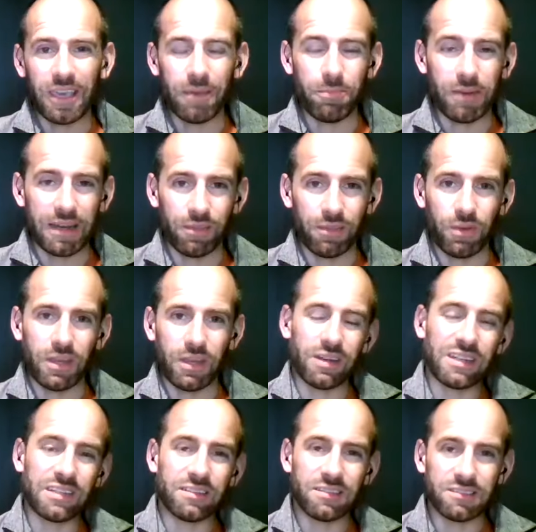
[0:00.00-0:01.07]
yeah, by the way, I
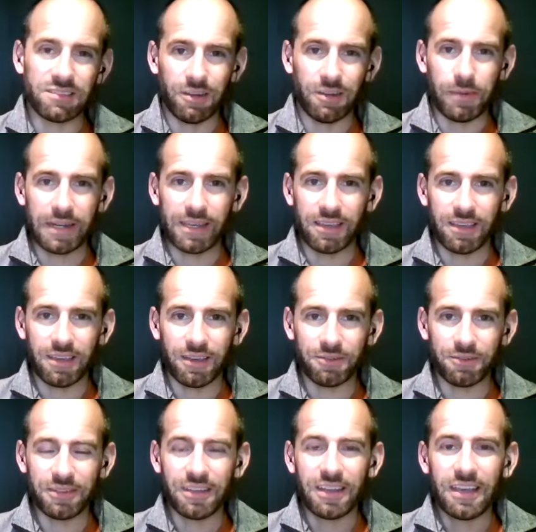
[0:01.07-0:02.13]
need to see your bank
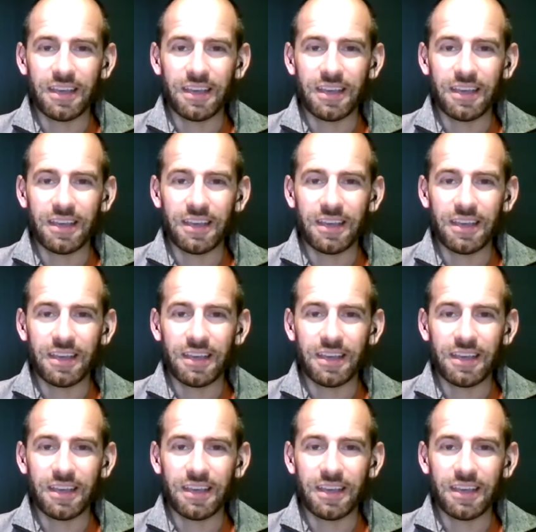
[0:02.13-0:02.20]
account.